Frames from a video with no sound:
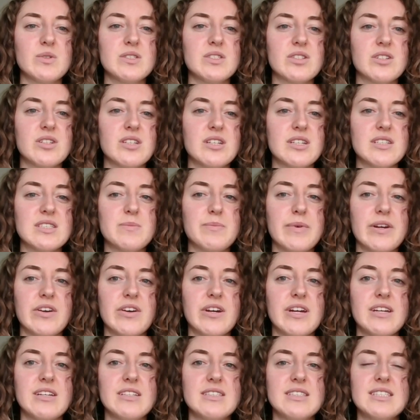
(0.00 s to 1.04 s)
was good
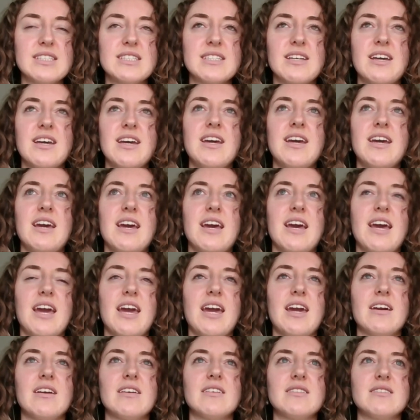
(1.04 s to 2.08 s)
experience.
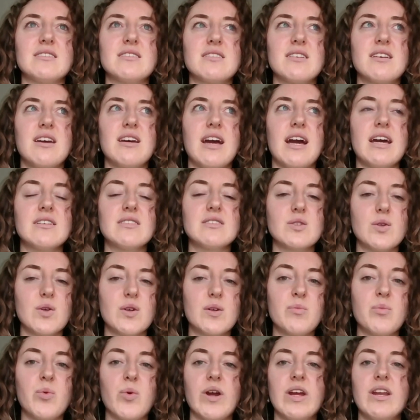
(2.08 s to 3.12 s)
And at a
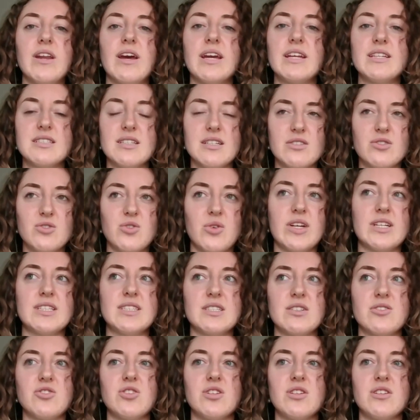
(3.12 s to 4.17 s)
certain point, I did
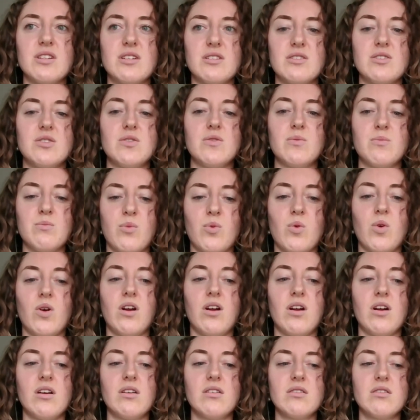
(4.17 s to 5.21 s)
transition into
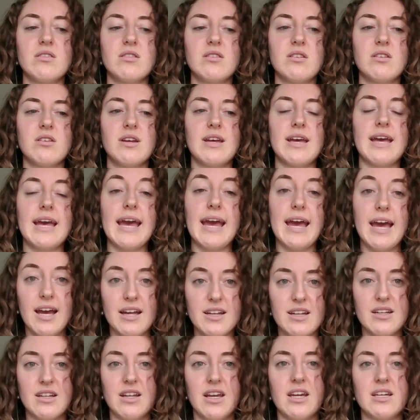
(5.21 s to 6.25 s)
more
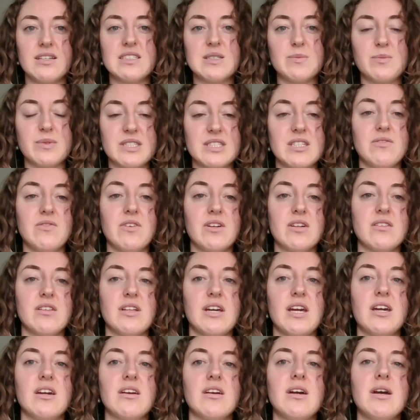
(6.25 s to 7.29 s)
editing
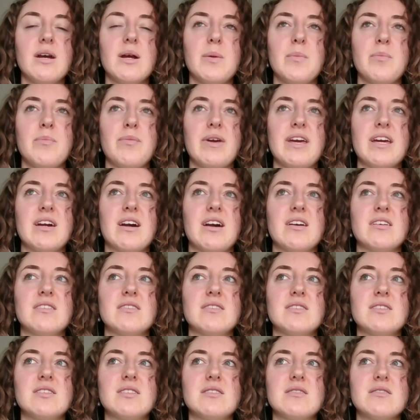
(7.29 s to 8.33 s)
specifically
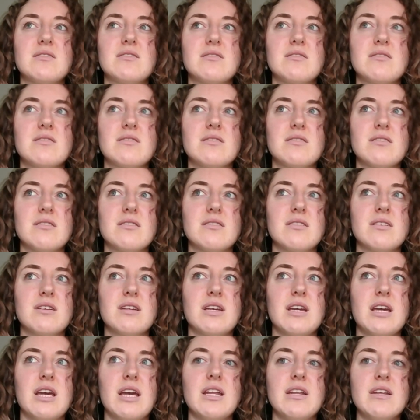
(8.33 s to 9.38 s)
because
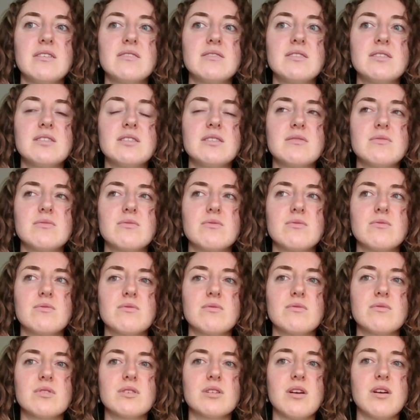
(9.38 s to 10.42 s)
it is
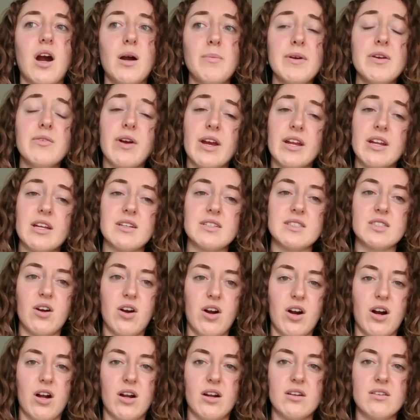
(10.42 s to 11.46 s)
copywriting is
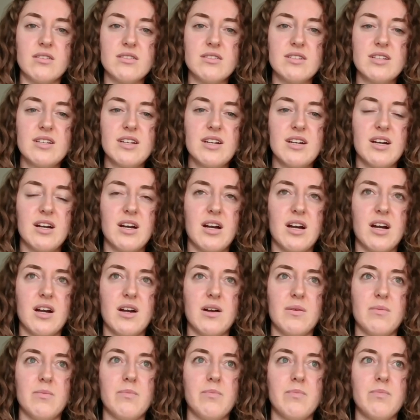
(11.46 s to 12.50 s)
hard.
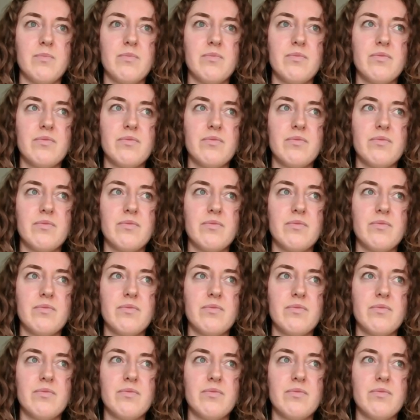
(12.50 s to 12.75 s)
Um,